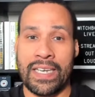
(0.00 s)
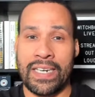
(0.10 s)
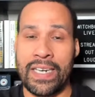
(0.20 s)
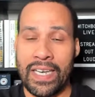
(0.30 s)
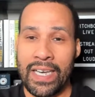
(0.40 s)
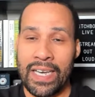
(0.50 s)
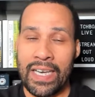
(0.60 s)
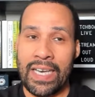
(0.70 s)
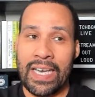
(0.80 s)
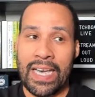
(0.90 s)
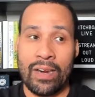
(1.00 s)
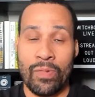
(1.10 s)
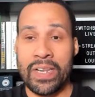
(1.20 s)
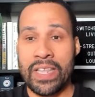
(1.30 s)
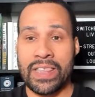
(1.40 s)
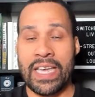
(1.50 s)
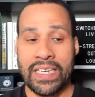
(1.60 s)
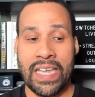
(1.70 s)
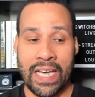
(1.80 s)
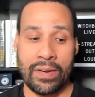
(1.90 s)
And one of the
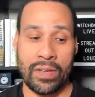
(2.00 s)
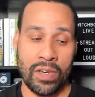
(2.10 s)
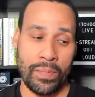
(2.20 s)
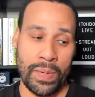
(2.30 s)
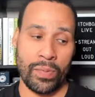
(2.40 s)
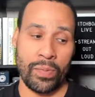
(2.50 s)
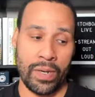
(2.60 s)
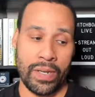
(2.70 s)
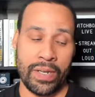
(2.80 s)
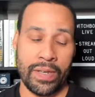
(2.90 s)
things that people